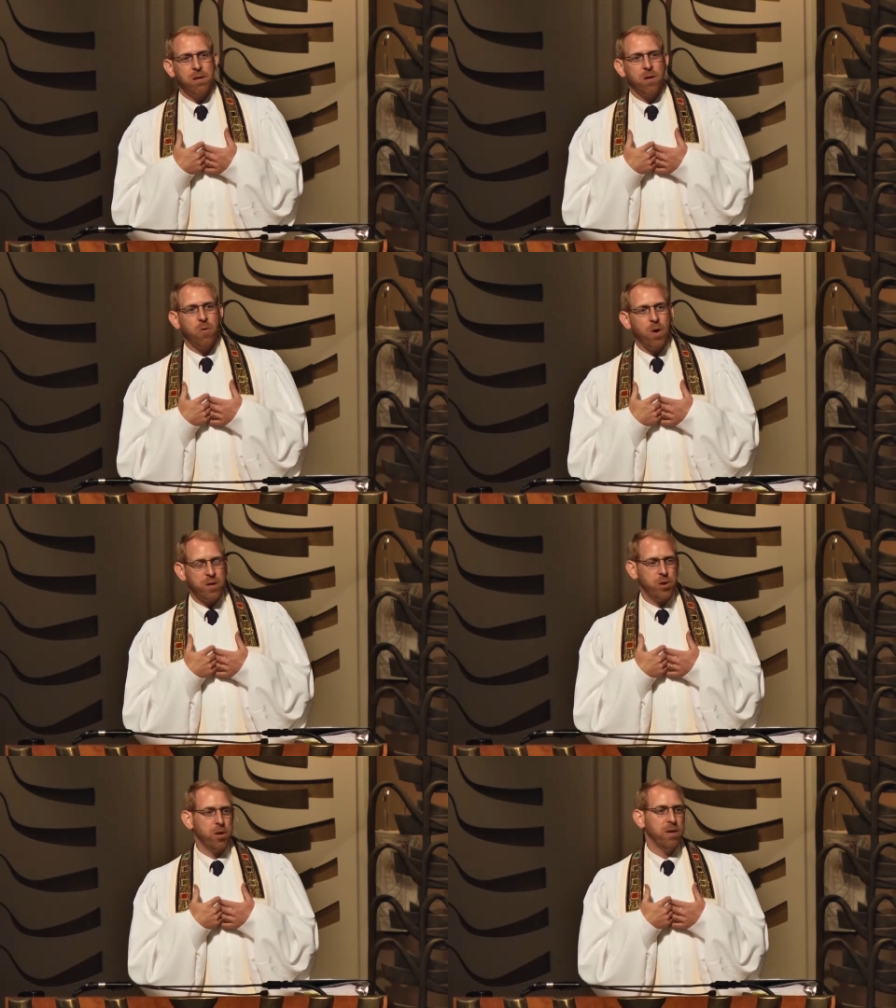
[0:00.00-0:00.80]
a
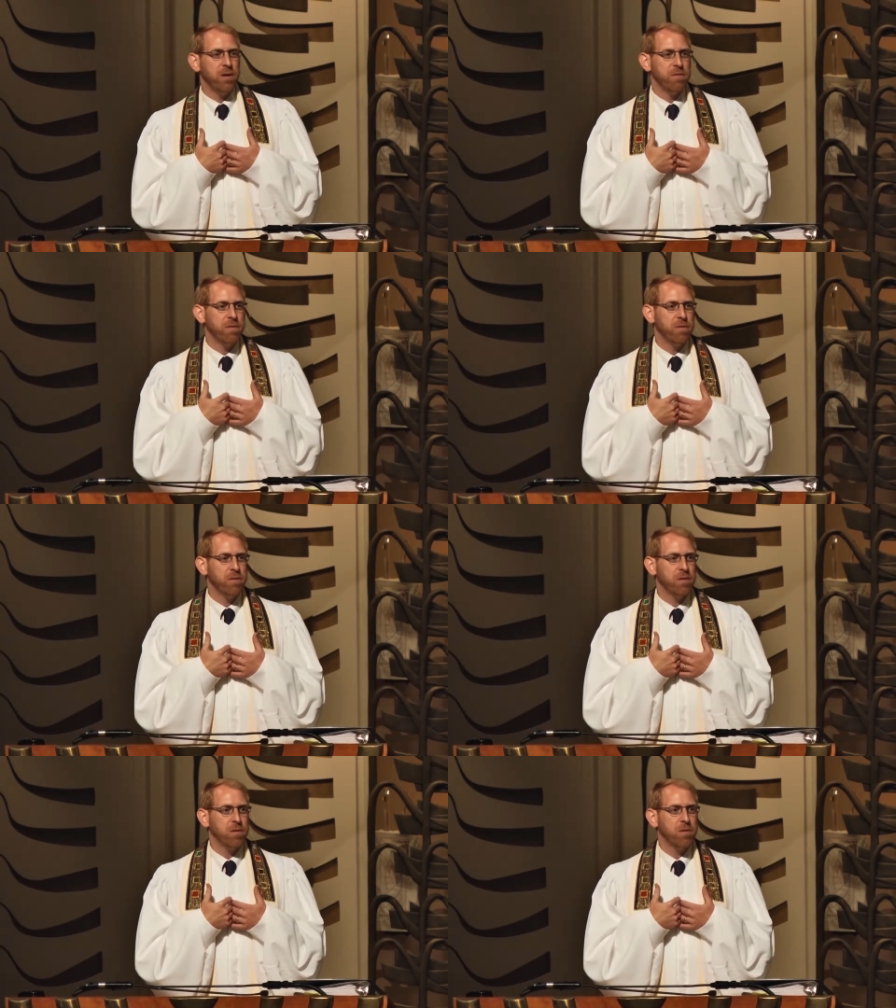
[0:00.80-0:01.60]
question of
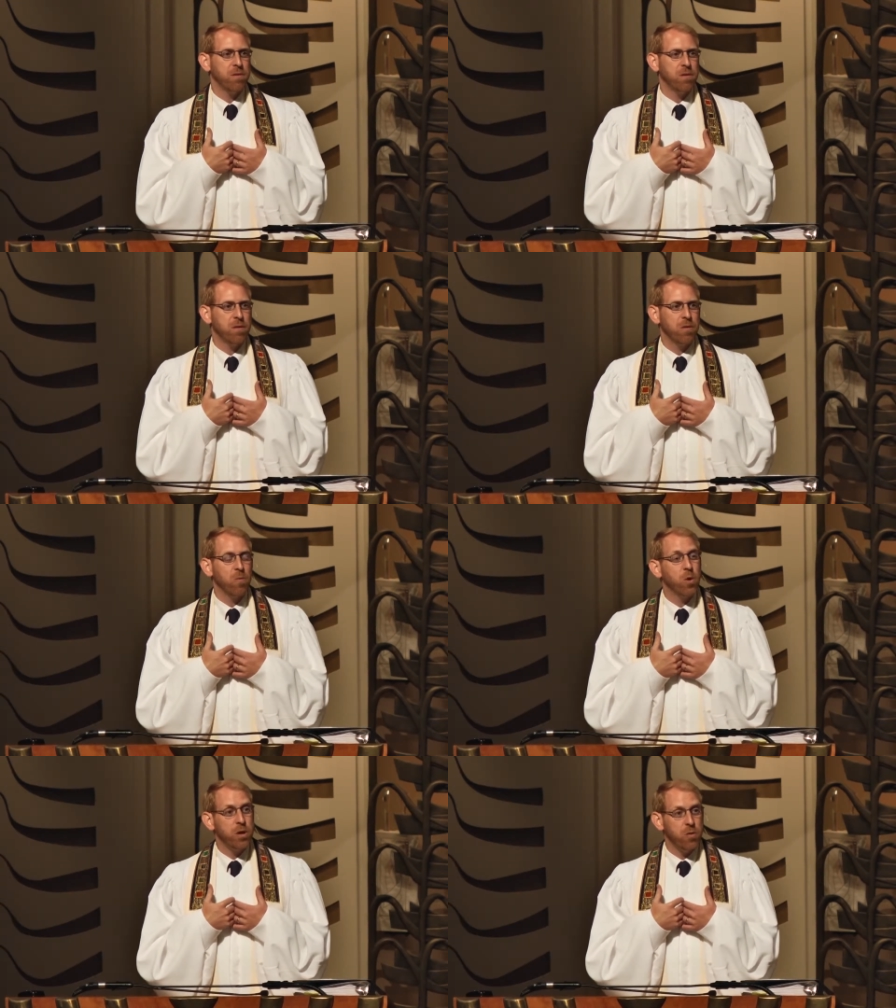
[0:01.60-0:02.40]

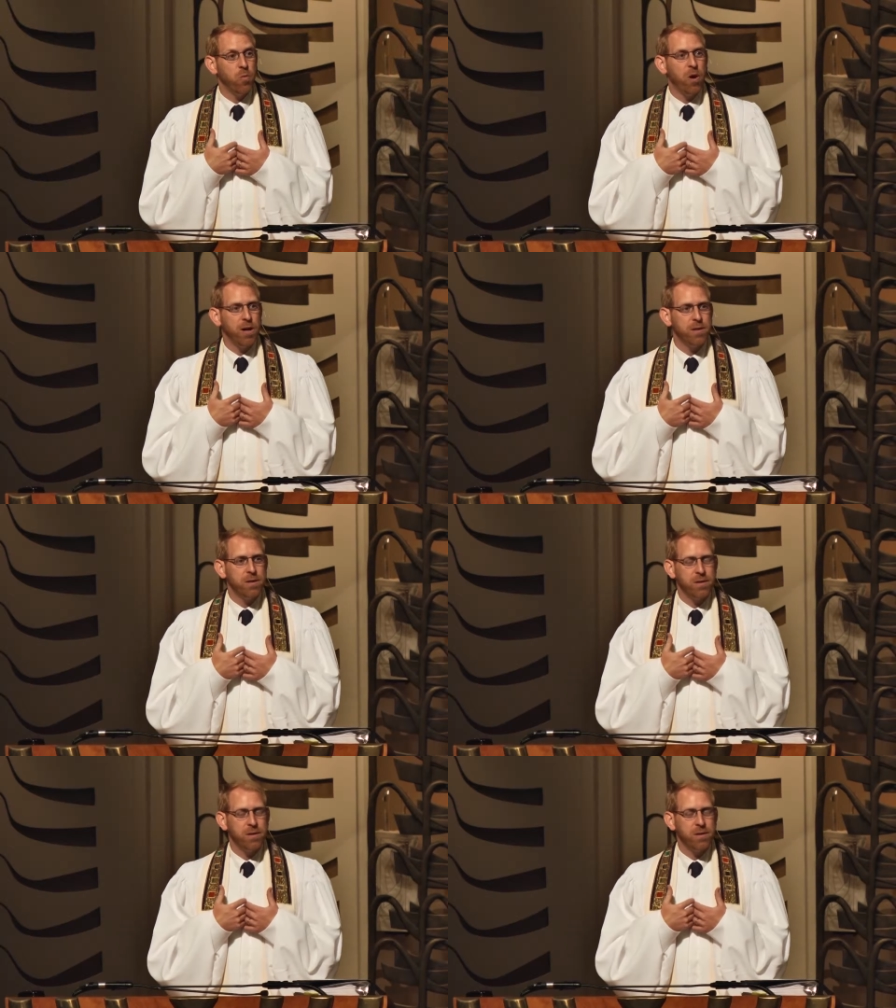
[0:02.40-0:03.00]
what do you want?